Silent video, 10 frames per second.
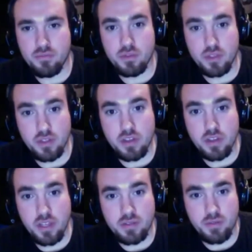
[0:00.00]
really good
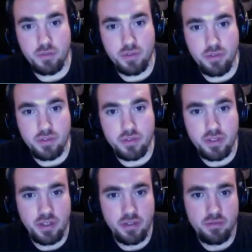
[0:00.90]
games from different
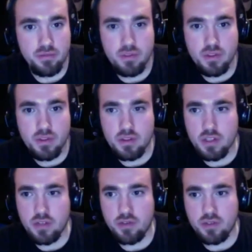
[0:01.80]

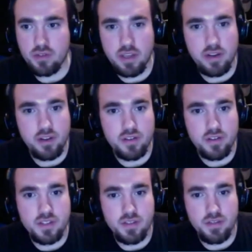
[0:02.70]
editors and
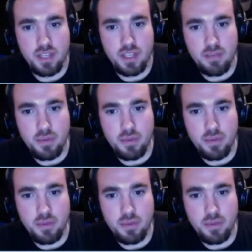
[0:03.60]
stuff like that.